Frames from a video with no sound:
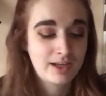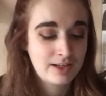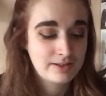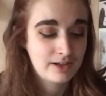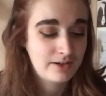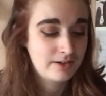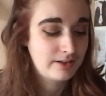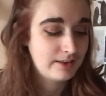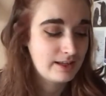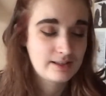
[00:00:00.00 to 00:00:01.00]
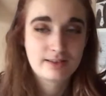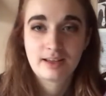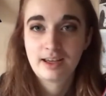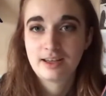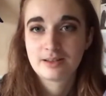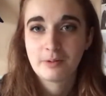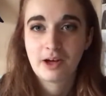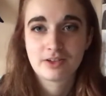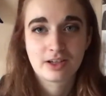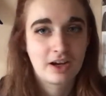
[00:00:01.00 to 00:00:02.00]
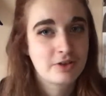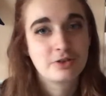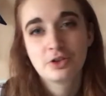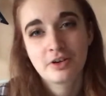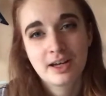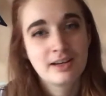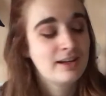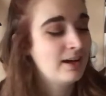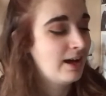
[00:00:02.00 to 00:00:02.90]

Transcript: So this is about a guy called Dorian,